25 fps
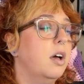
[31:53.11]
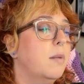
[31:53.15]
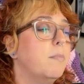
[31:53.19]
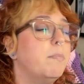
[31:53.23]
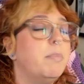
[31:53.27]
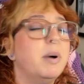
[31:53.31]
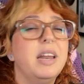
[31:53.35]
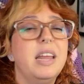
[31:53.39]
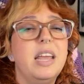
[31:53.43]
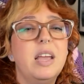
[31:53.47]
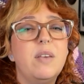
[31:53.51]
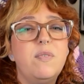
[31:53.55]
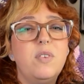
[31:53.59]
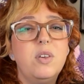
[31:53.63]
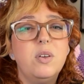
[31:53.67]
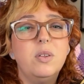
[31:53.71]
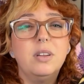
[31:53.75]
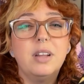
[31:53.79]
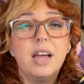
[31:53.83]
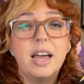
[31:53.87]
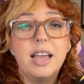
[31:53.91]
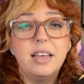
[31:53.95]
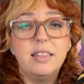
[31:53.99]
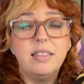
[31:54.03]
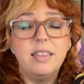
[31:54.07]
But if you
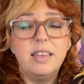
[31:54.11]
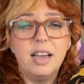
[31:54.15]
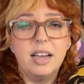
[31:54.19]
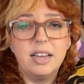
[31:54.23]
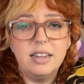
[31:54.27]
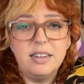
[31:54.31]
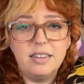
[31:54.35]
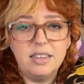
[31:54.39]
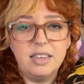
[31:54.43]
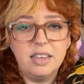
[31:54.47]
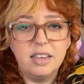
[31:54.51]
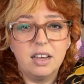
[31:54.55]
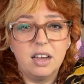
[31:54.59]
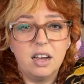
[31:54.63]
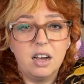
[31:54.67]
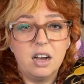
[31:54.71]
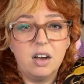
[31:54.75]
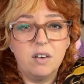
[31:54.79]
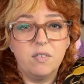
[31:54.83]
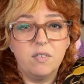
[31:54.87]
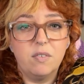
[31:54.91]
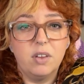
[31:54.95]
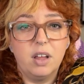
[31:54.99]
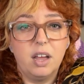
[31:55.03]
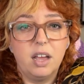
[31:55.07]
like the idea
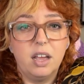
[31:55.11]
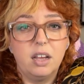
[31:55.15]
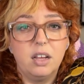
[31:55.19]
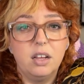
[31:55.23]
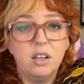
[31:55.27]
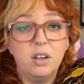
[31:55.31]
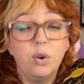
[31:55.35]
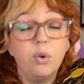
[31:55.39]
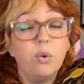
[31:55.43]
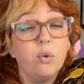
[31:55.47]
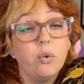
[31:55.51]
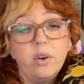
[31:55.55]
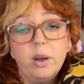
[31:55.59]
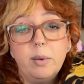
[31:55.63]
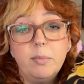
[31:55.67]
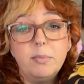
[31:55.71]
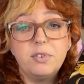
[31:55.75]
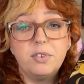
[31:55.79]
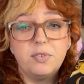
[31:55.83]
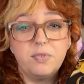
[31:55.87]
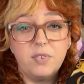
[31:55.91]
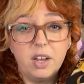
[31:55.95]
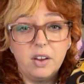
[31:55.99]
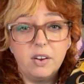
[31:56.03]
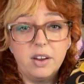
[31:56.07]
of like Grimm's
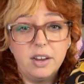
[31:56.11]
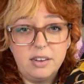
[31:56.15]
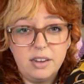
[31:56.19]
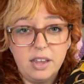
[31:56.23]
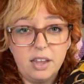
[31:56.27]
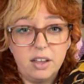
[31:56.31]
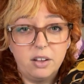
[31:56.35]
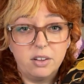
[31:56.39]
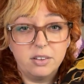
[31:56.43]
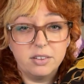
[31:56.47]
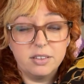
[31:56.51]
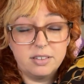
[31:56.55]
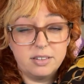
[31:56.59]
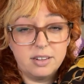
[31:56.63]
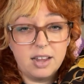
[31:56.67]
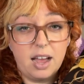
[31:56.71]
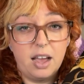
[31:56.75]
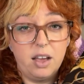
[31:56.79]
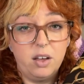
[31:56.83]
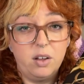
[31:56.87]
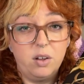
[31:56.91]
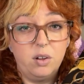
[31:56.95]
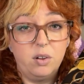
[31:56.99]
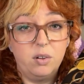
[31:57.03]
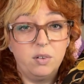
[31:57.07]
fairy tale
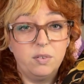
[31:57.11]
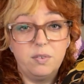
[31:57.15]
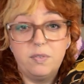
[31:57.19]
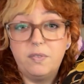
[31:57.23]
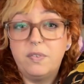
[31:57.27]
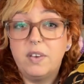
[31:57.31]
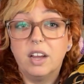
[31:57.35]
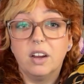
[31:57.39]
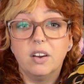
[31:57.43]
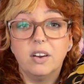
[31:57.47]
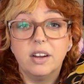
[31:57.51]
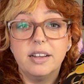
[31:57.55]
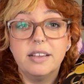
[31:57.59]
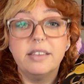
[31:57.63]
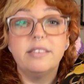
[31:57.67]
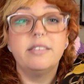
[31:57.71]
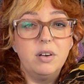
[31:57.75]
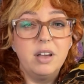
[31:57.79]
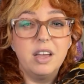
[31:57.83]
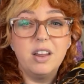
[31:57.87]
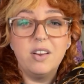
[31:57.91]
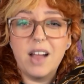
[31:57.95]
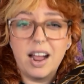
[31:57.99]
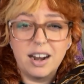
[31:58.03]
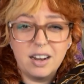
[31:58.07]
style fairies
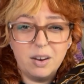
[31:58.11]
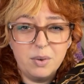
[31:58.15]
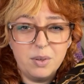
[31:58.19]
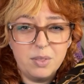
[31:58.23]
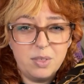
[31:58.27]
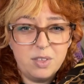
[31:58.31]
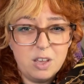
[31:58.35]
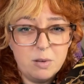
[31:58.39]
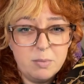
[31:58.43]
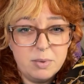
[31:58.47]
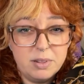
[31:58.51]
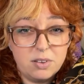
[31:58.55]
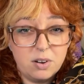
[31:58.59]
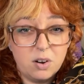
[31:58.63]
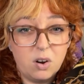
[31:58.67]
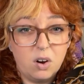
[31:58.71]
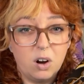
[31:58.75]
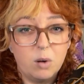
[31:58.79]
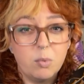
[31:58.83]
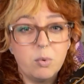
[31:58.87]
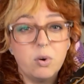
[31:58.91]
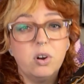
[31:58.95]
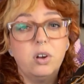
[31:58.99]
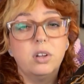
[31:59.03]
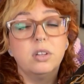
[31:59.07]
interacting with humans in our
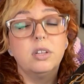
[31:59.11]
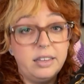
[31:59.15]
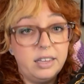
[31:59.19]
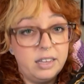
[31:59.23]
world,